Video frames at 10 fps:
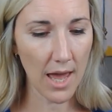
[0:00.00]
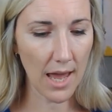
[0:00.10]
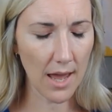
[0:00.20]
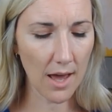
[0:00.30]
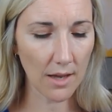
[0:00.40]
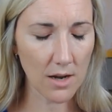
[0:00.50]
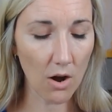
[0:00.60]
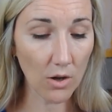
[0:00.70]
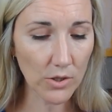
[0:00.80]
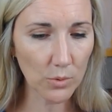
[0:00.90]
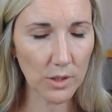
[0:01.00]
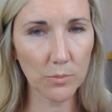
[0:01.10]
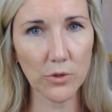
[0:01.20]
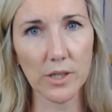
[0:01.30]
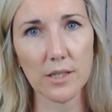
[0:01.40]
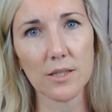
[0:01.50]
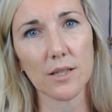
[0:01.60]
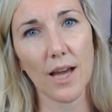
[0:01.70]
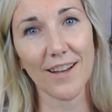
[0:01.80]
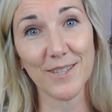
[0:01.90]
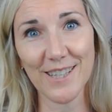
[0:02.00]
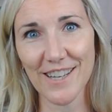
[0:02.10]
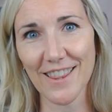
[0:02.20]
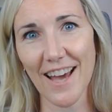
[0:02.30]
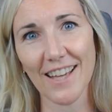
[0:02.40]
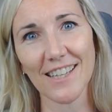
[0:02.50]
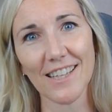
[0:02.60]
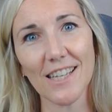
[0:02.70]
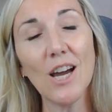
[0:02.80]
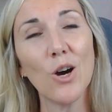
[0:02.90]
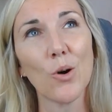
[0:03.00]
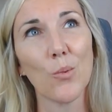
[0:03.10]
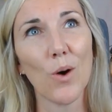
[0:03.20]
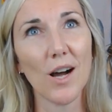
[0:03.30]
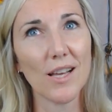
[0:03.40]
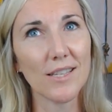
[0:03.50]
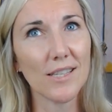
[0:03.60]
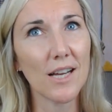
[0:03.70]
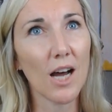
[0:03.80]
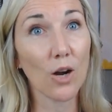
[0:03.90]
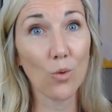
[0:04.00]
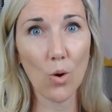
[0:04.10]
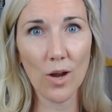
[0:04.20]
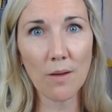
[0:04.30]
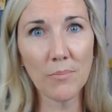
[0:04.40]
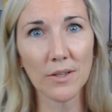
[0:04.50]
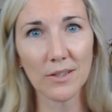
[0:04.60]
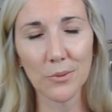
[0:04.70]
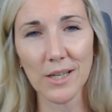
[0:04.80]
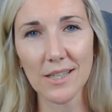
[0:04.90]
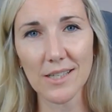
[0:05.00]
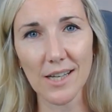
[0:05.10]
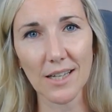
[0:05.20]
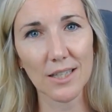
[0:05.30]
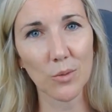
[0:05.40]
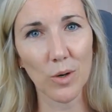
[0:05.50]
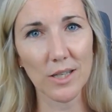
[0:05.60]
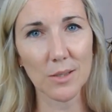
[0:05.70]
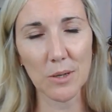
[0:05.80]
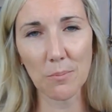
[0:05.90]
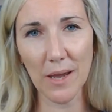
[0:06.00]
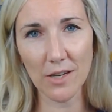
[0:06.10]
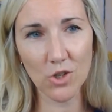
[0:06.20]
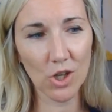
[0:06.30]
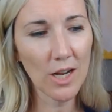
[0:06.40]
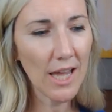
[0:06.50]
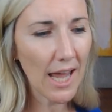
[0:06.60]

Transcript: and also expose kids to the idea that he was a grown-up when he decided he wanted to be a painter,